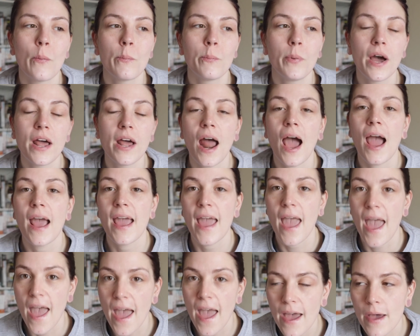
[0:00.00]
but I
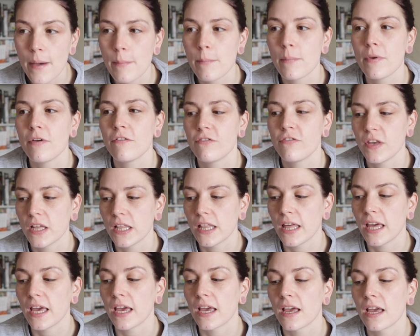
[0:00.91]
am
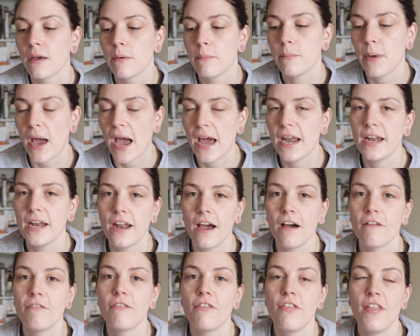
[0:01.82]
feeling bad
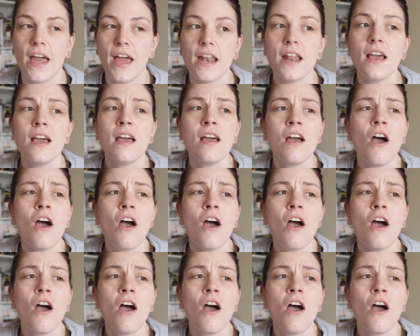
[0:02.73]
enough that